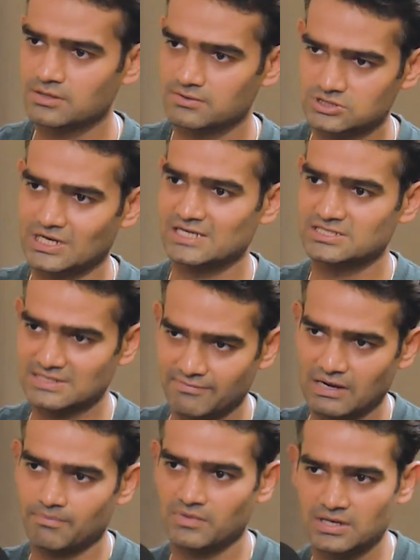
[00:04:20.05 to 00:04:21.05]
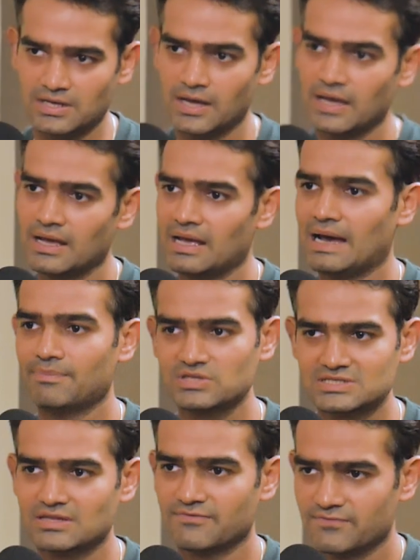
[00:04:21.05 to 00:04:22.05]
of the child's development happens
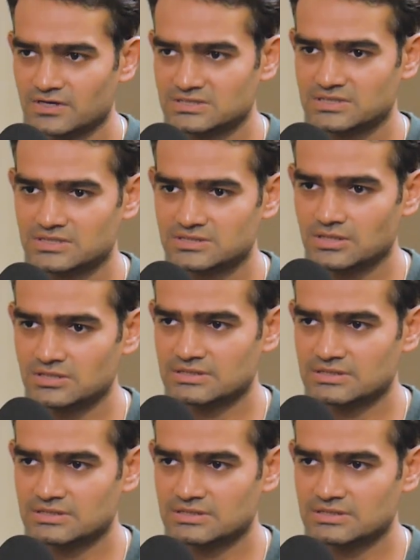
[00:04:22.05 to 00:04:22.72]
in the first 6 years.